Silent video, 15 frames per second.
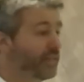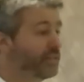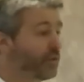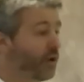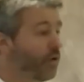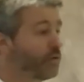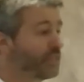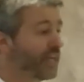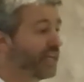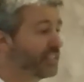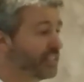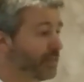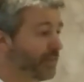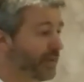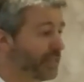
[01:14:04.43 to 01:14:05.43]
That's Old
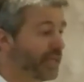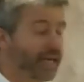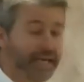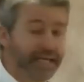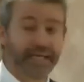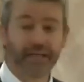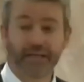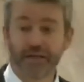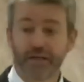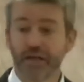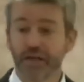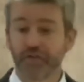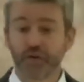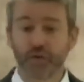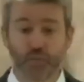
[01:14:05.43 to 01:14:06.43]
Testament.
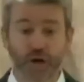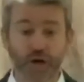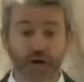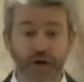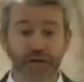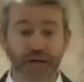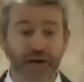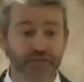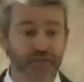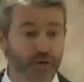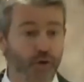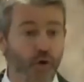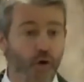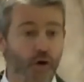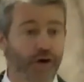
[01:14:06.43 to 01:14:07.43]
Hear the word of the
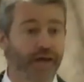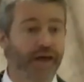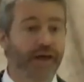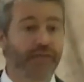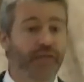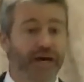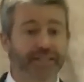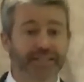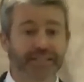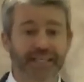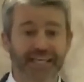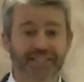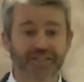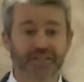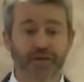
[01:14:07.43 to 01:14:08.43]
Lord. Thus
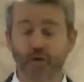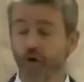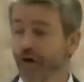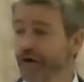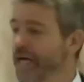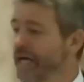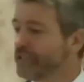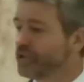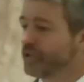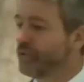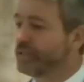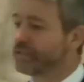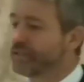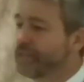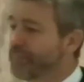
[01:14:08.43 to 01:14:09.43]
says the Lord. And so
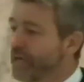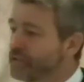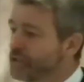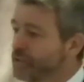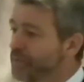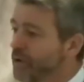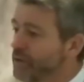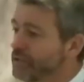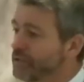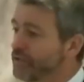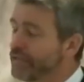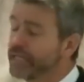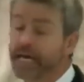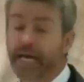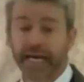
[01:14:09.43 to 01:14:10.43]
what is the Apostle Paul
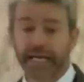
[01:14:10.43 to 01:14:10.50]
doing?